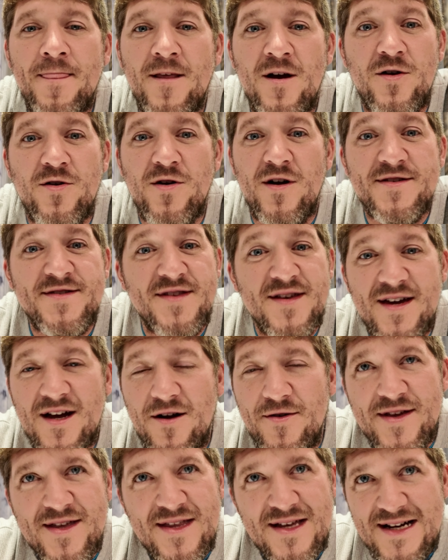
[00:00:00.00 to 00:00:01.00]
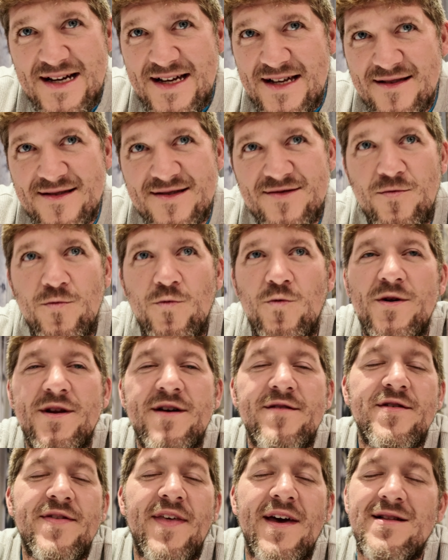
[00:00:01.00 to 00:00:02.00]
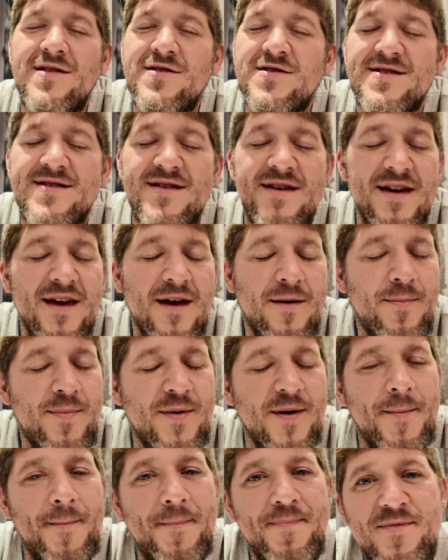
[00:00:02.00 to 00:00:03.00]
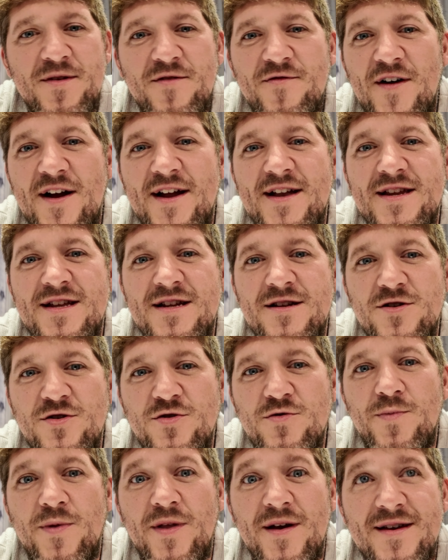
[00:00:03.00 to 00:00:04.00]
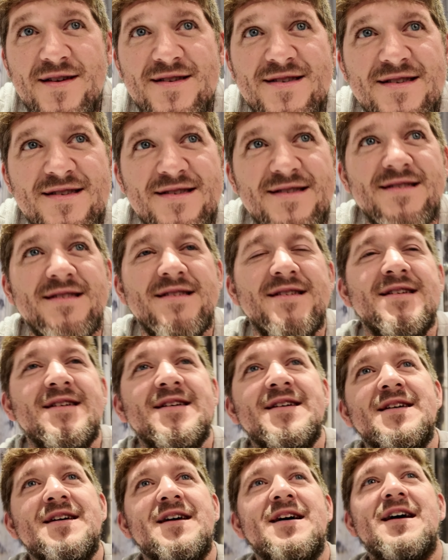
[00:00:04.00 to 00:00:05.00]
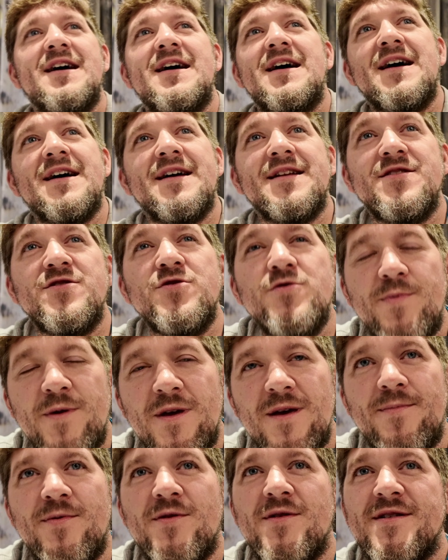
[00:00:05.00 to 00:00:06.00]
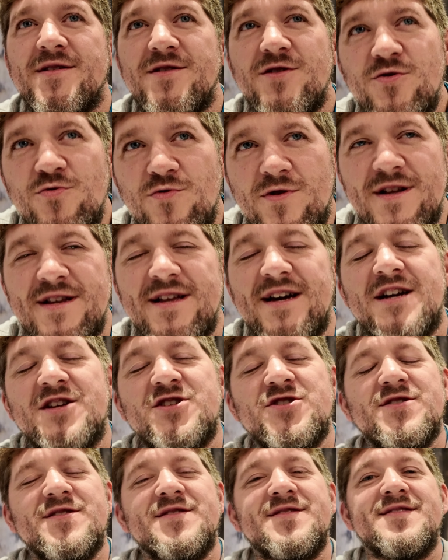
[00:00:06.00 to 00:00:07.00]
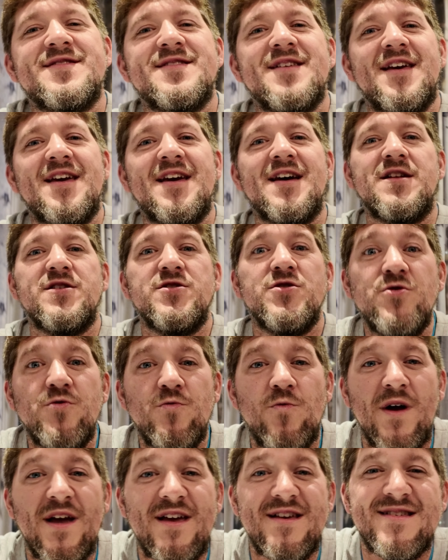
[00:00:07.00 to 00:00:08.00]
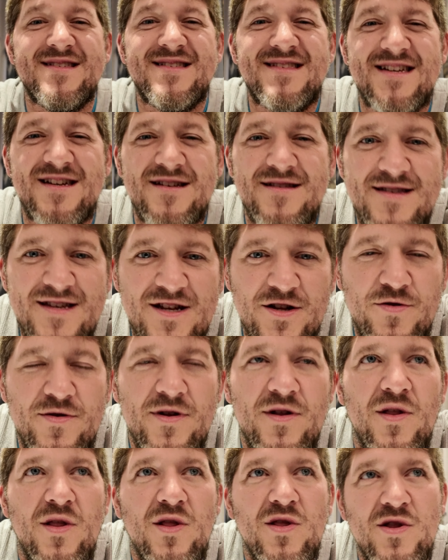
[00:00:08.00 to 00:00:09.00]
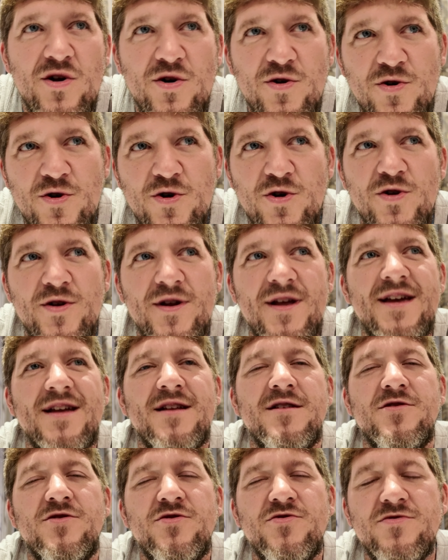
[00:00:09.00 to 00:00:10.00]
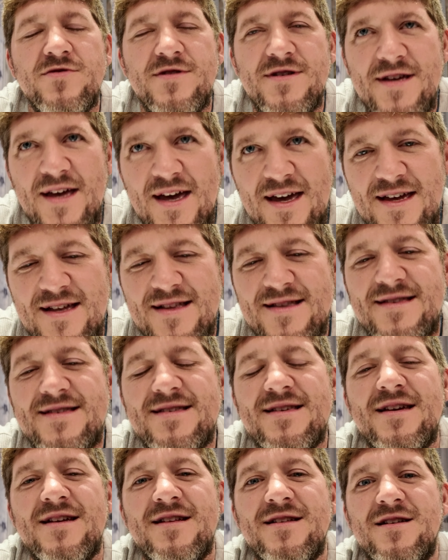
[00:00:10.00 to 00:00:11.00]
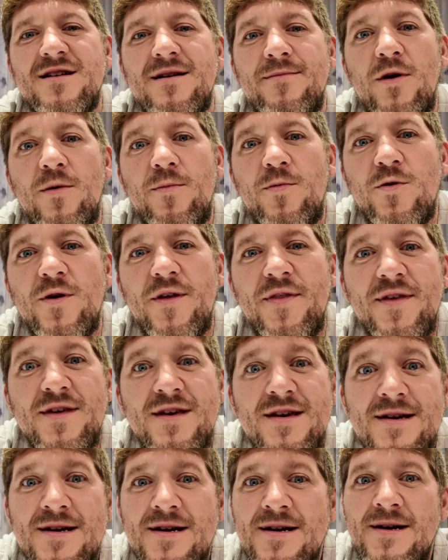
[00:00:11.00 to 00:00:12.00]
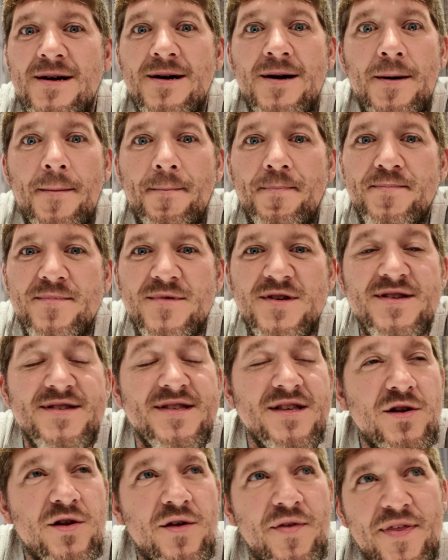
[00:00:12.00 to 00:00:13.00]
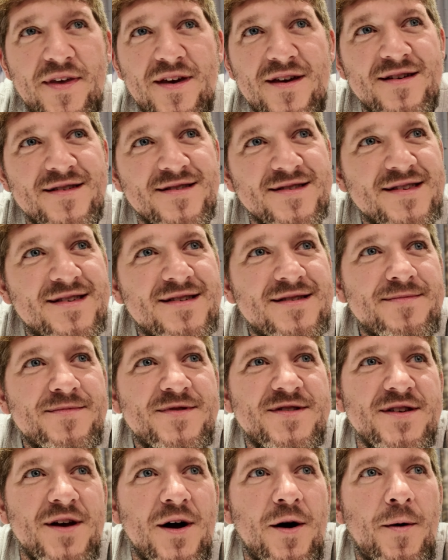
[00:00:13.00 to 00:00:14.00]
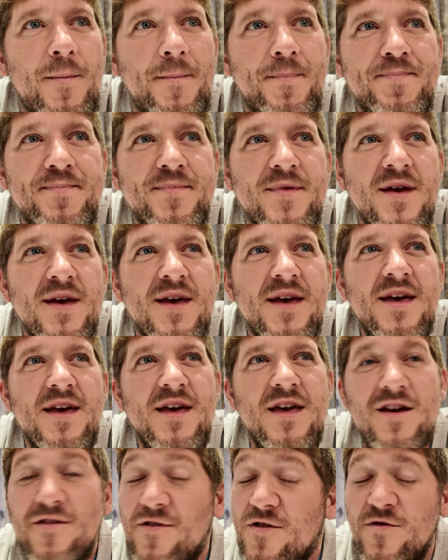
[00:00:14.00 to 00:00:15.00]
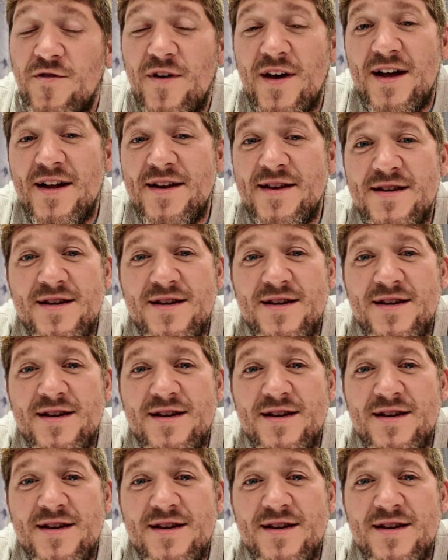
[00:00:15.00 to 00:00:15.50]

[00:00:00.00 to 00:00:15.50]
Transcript: across the county lines, whatever that looks like. But finding new places and new people and new connections and new ways to continue to learn and create and come up with just little things. So if you've had